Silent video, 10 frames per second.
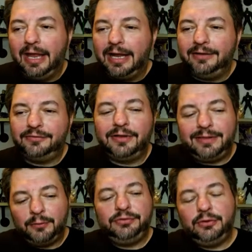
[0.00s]
And I just thought
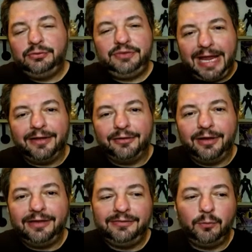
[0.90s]
that was so
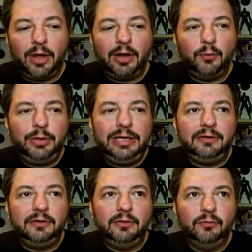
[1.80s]
standard. I said, why don't we
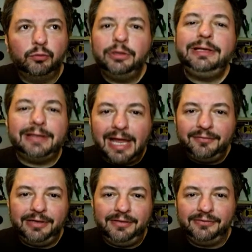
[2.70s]
really dive
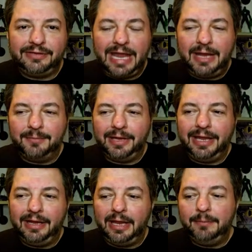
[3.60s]
into this game
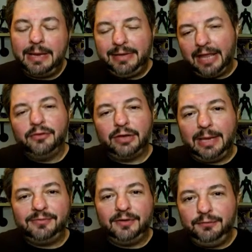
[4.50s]
and, and maybe other
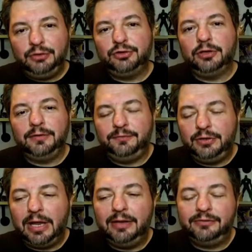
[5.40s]
games in the future if
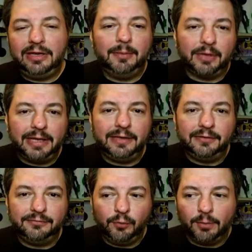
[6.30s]
you guys end up liking
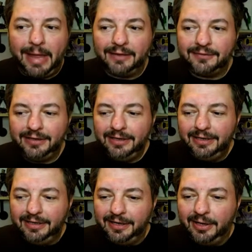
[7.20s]
this format
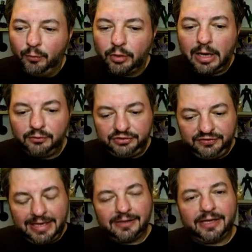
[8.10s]
uh, where I'll just
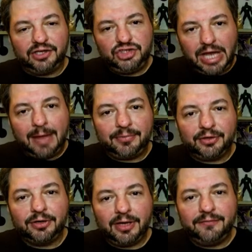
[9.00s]
take like a
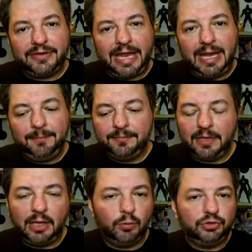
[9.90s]
chapter of the game
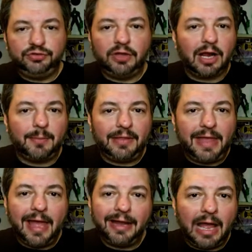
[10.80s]
and we'll just talk about
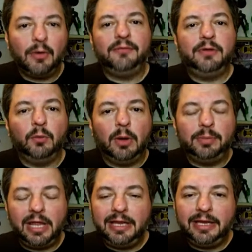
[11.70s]
that, how I felt while
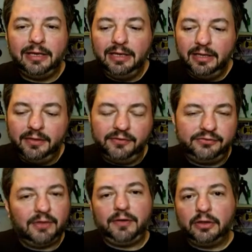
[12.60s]
playing it, the
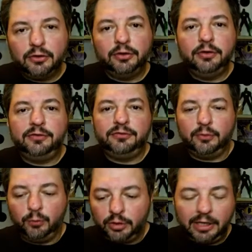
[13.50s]
stuff I learned. So
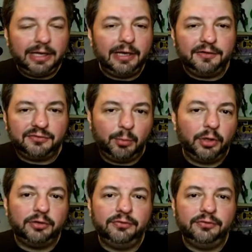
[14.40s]
we're going to get into spoilers